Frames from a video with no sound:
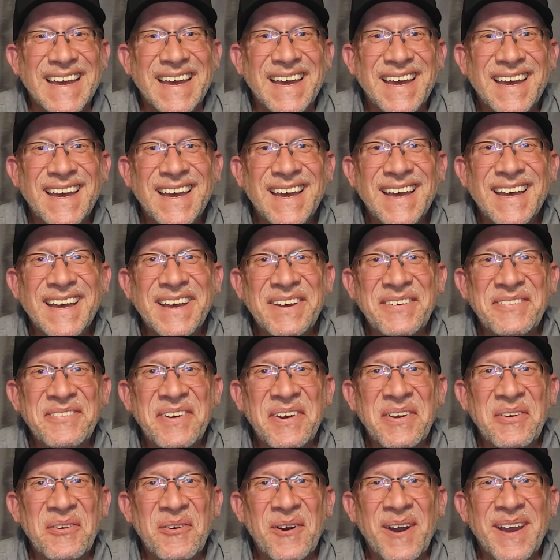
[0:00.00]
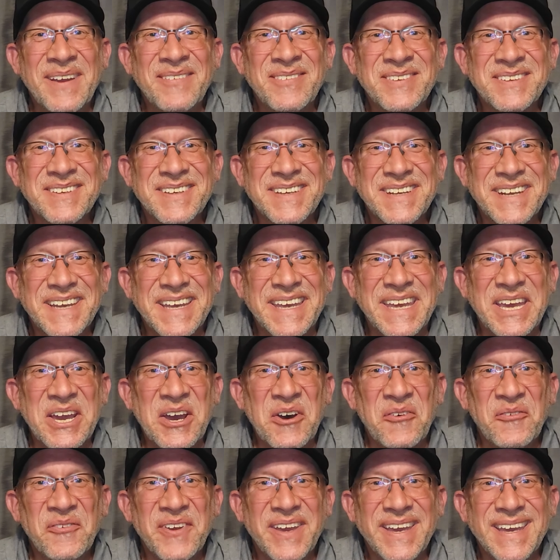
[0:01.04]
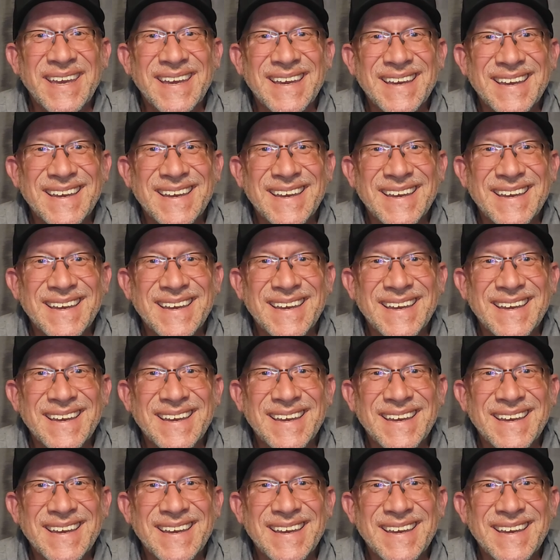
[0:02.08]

My wife's gonna kill me.